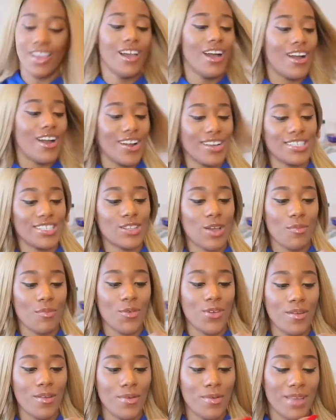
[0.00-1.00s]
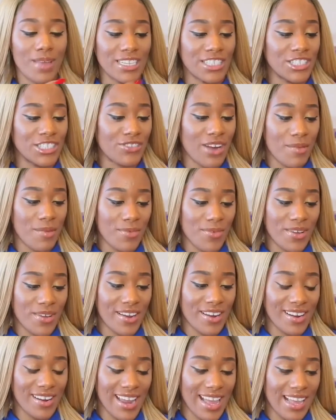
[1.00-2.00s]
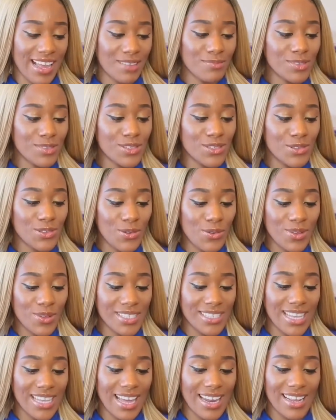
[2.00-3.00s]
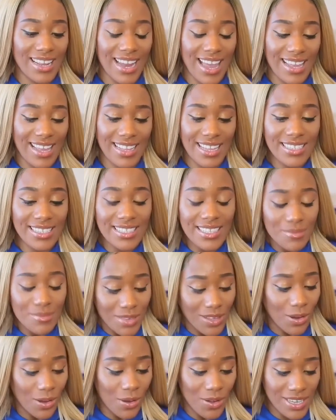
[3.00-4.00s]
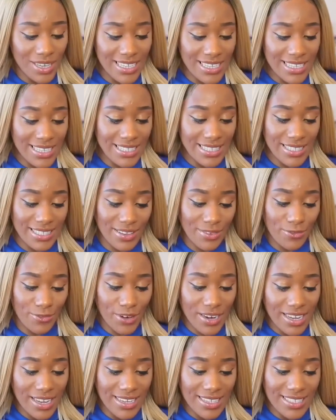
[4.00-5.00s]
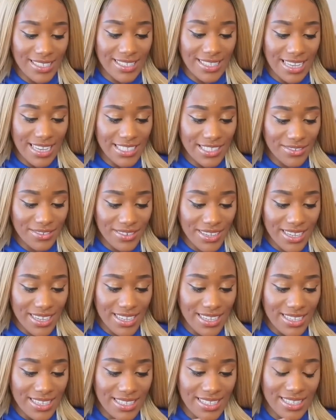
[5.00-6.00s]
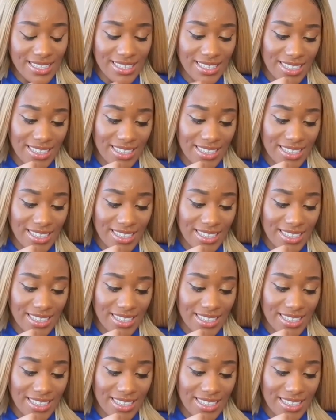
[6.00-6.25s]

Alright, so I'm gonna put my strap on here. Like, I'm so excited. Like, they sent me all these freaking accessories.